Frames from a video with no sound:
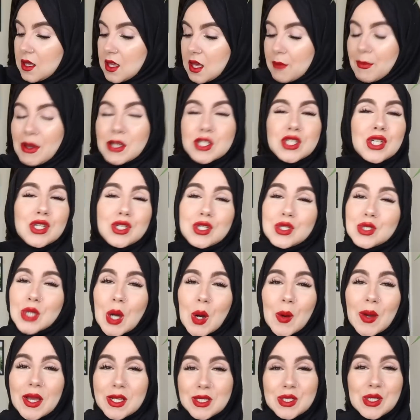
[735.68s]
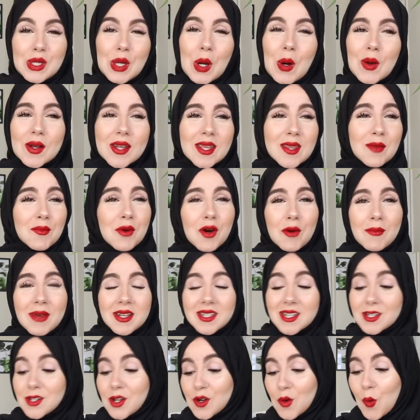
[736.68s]
I'm actually so into gold at the
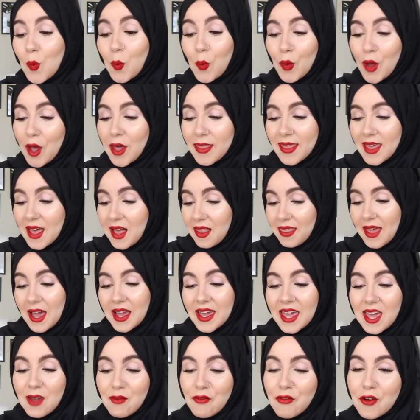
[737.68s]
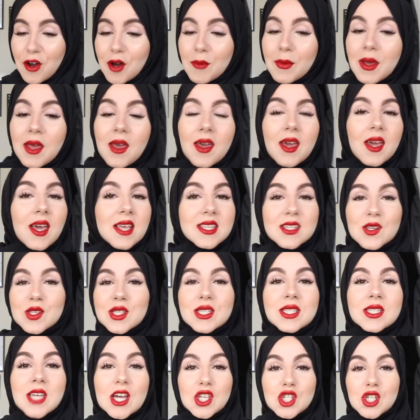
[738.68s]
moment. I don't know where the hell that came from, because I was
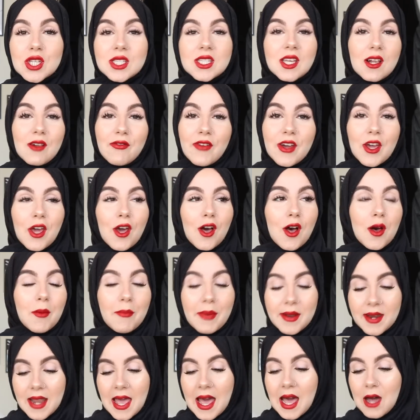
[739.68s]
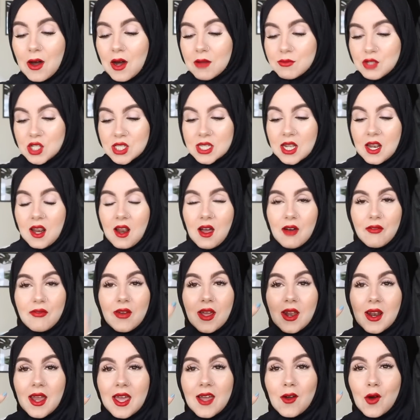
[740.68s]
such a silver girl, but now I'm just
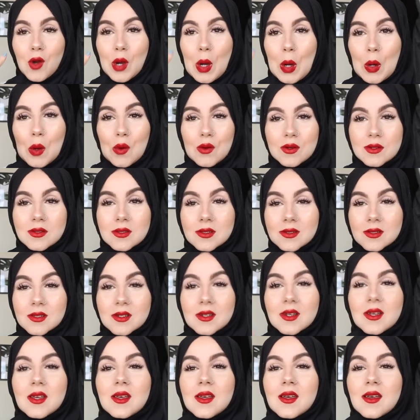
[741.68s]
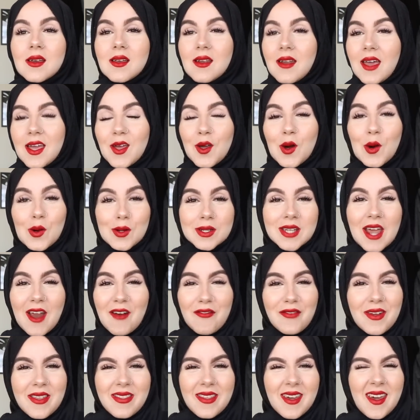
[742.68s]
loving like gold, like gold
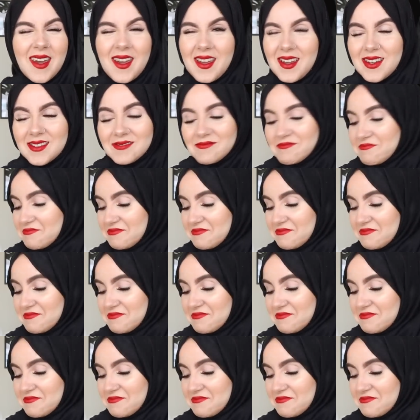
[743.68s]
everything.